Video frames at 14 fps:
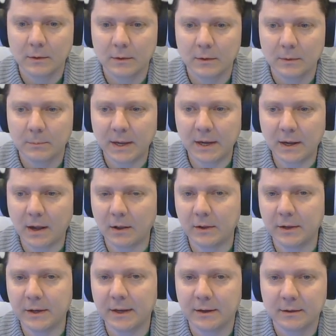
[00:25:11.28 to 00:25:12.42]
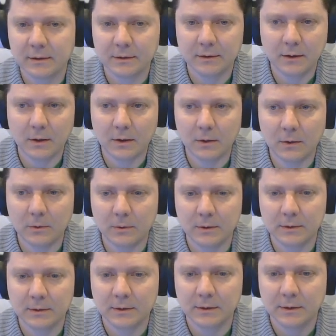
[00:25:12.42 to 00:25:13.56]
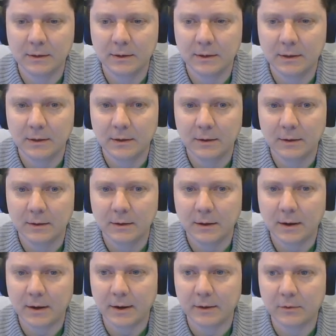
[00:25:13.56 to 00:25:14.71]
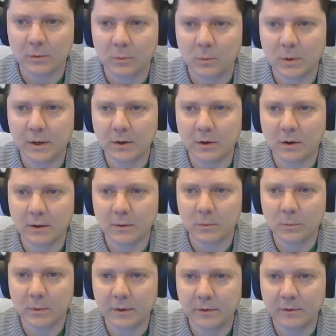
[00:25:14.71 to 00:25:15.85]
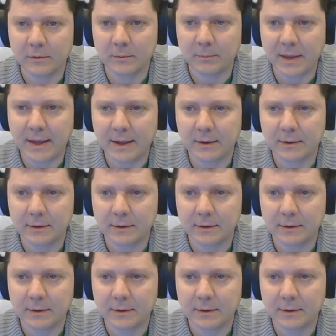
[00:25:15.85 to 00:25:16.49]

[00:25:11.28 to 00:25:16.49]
My colony! No! Alright, so one gone, one back.